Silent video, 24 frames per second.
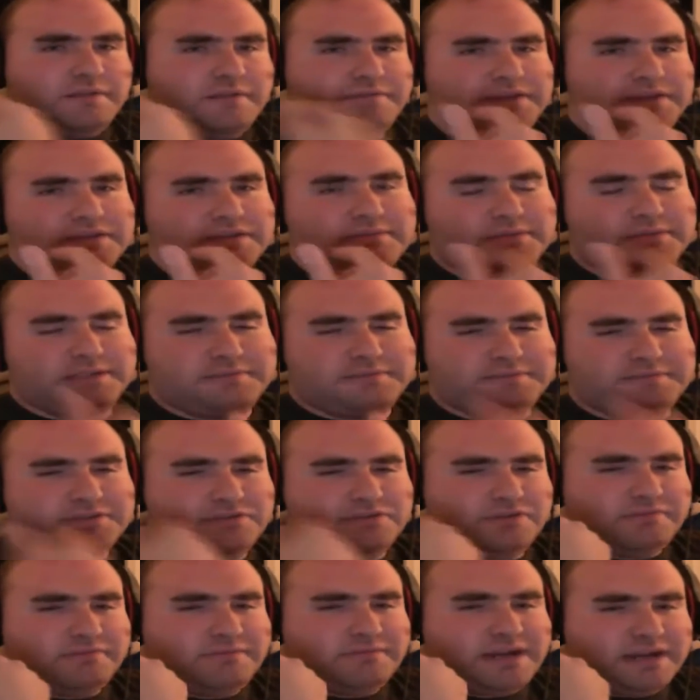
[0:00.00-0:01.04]
of this week's
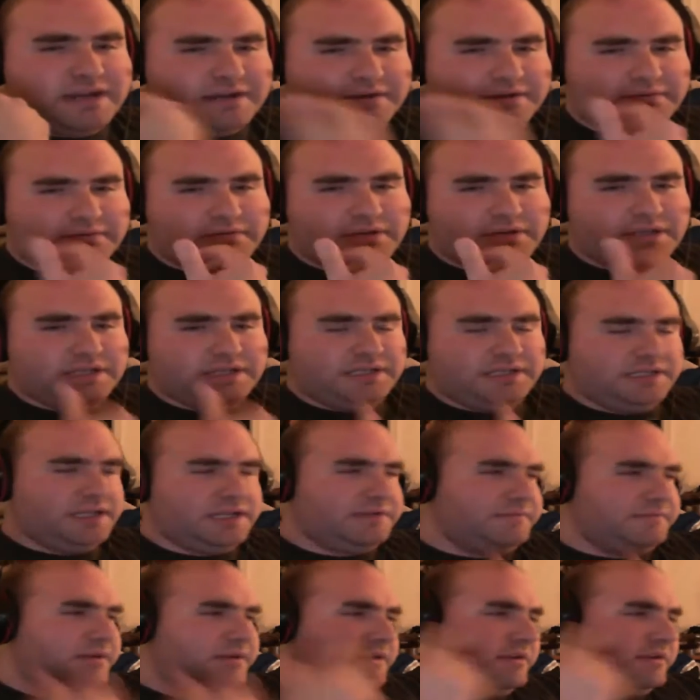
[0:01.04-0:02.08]
episode of My Hero
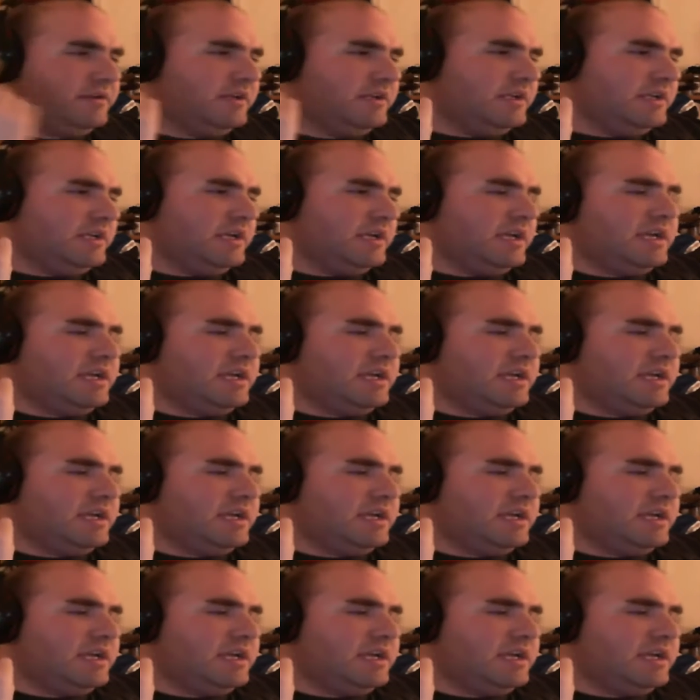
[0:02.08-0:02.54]
Academia.